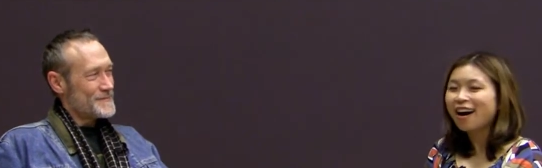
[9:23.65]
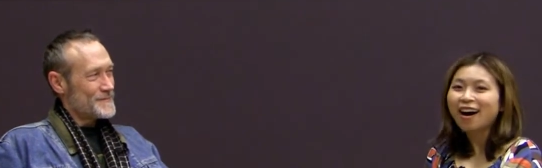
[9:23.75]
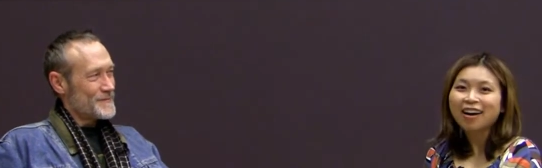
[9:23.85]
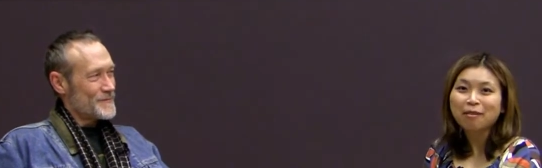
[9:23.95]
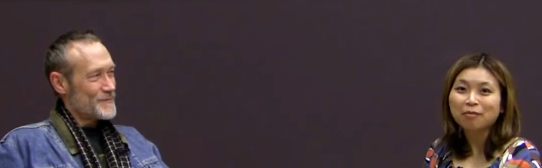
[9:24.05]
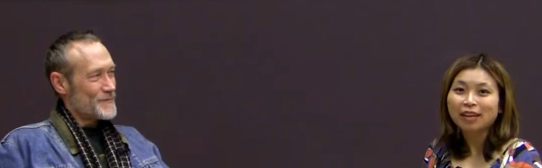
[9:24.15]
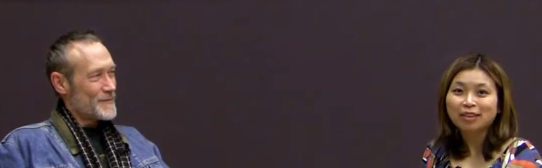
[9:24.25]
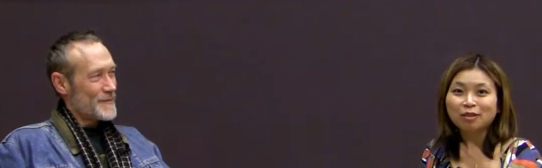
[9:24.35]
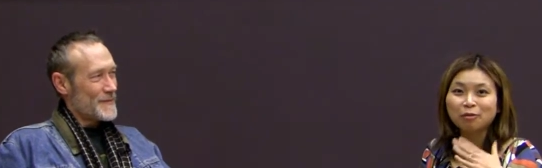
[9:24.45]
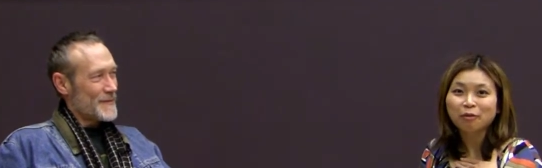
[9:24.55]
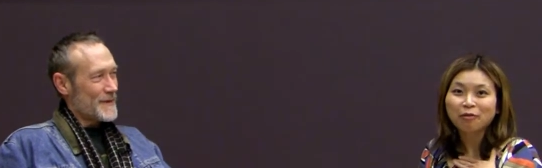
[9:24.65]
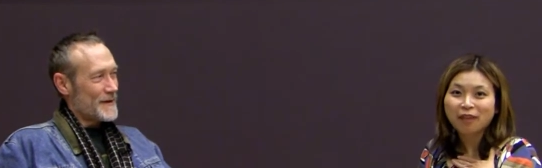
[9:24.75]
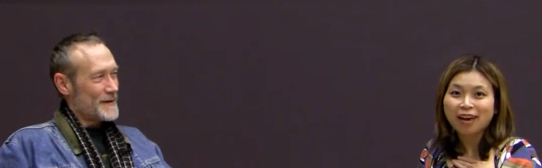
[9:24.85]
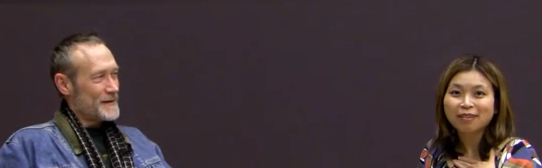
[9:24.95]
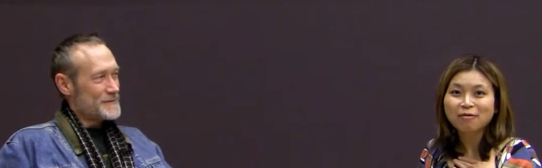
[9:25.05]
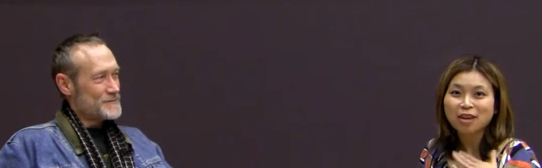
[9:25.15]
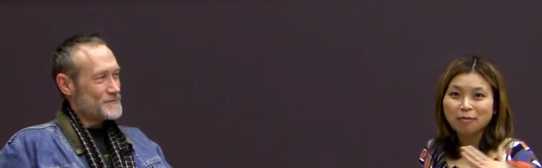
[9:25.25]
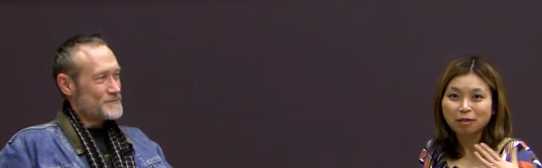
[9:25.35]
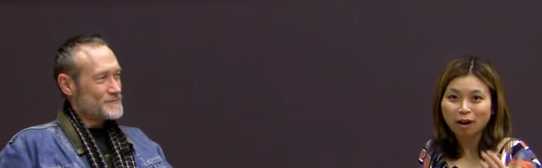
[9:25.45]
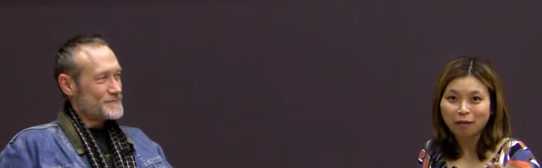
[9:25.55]
Speaker 1: I am like a super fan of
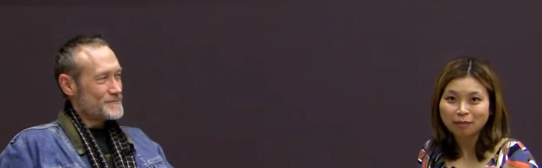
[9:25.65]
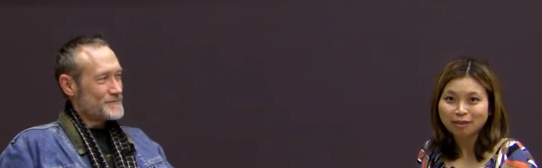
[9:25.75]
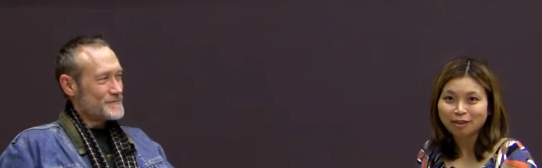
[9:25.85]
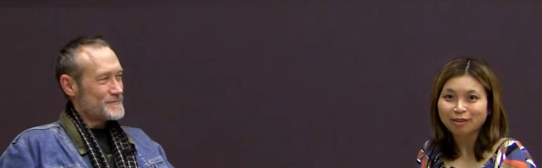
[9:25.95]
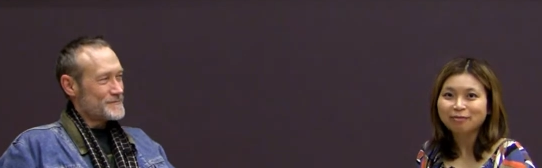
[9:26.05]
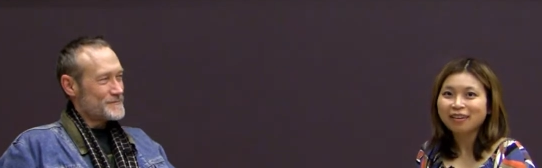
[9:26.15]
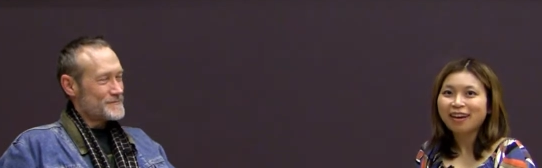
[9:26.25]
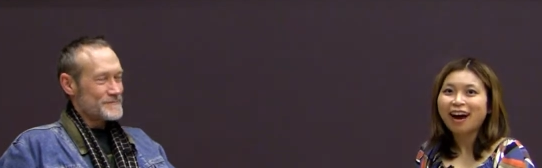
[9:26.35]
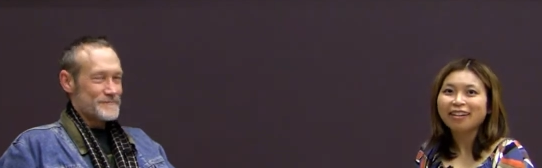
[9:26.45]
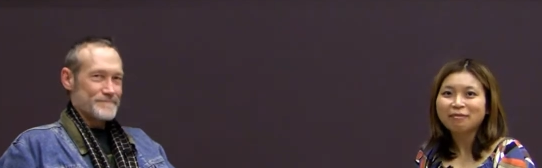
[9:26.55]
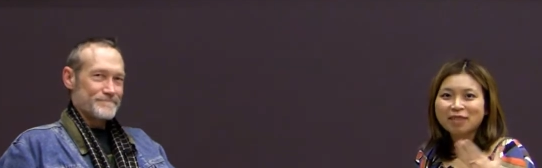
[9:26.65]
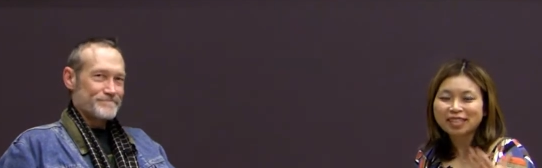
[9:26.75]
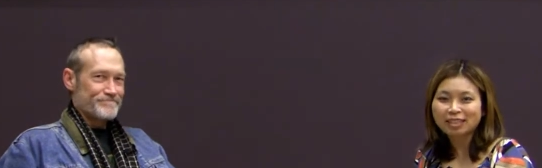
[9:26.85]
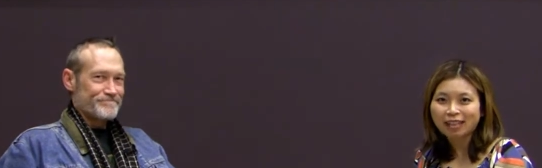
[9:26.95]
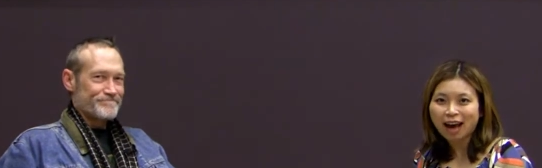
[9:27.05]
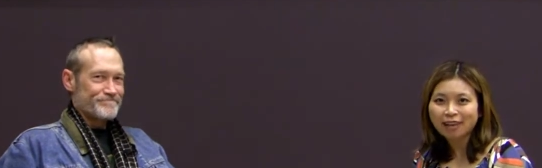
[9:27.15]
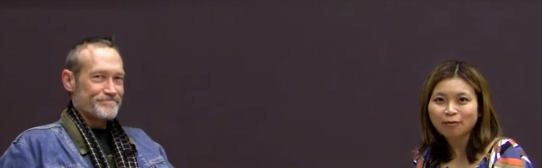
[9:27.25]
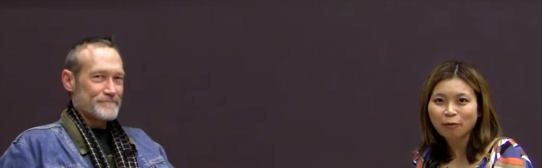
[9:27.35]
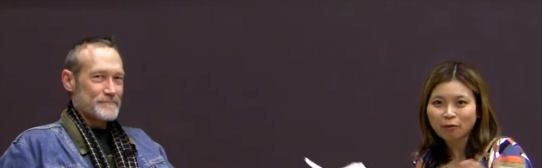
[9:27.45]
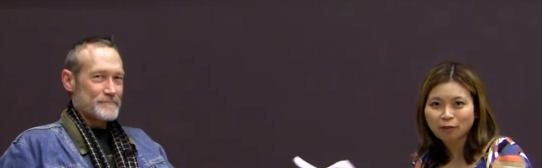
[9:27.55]
James Carpenter. I'll admit to that
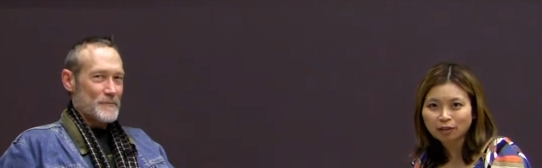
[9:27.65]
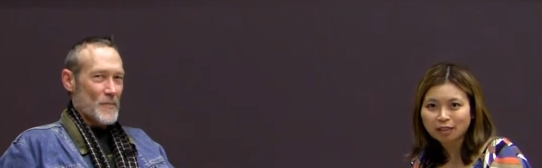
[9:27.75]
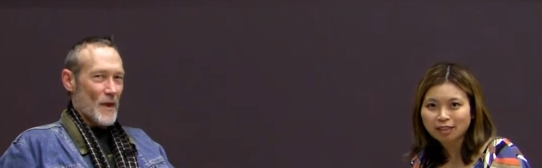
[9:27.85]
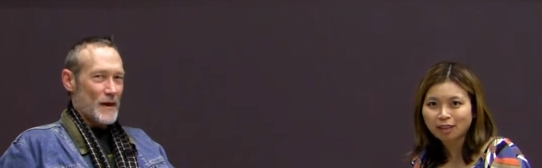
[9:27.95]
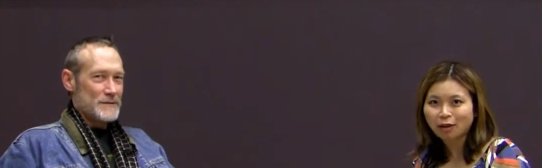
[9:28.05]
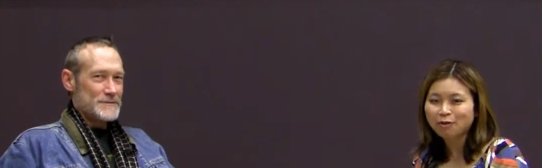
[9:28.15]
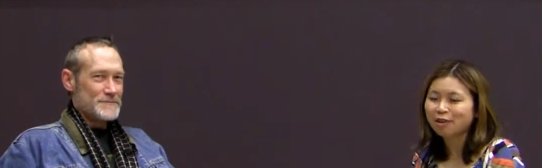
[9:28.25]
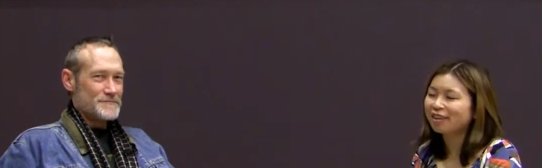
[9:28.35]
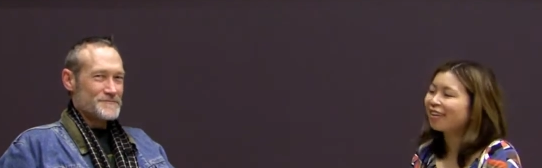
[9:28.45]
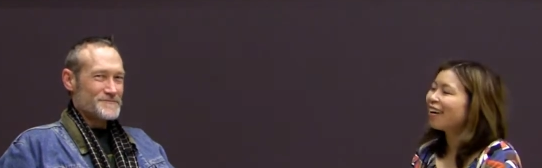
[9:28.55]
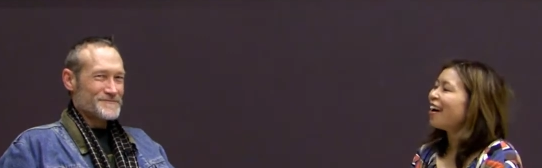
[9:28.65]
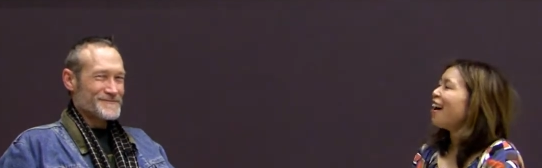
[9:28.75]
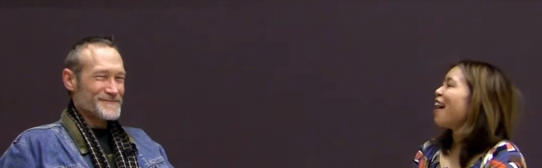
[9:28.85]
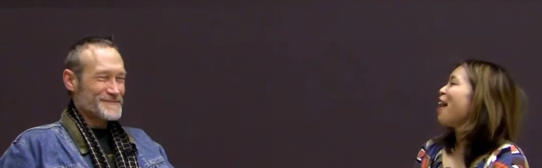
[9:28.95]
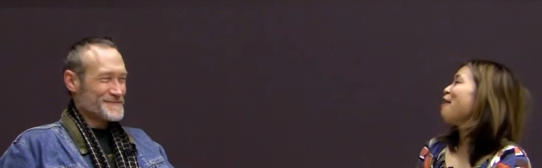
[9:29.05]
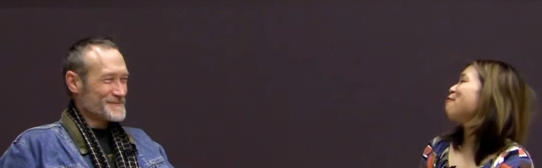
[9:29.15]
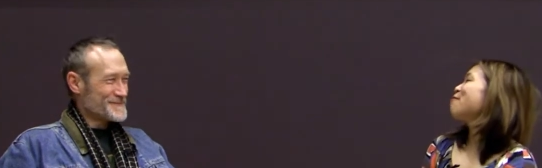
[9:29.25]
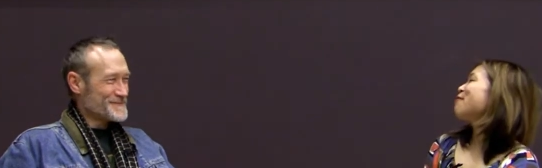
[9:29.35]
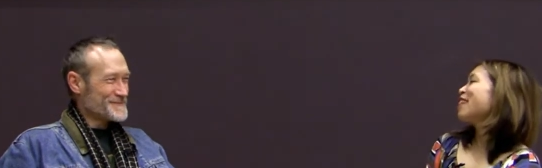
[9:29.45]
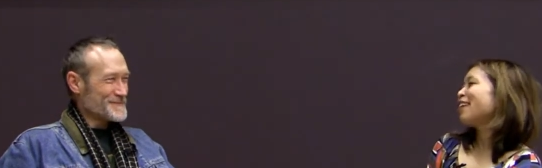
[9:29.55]
for full disclosure. Um,
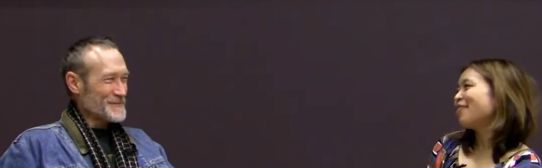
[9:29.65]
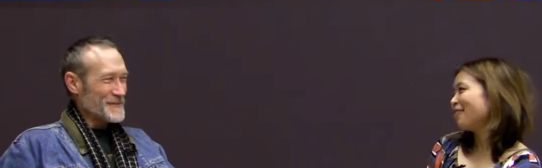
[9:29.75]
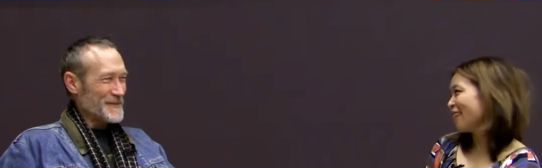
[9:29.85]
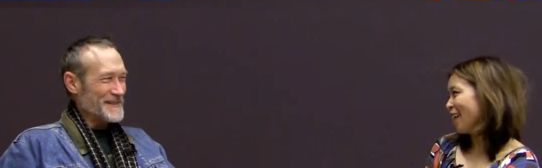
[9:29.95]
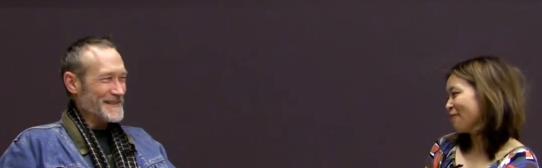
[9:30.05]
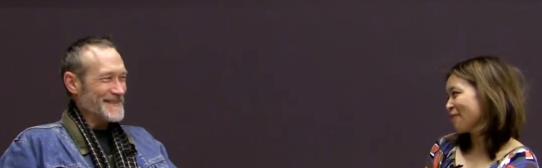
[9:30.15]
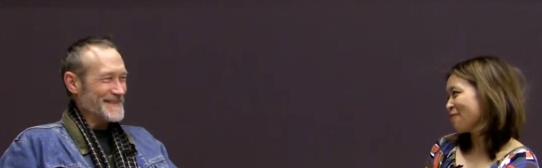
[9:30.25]
thank you again for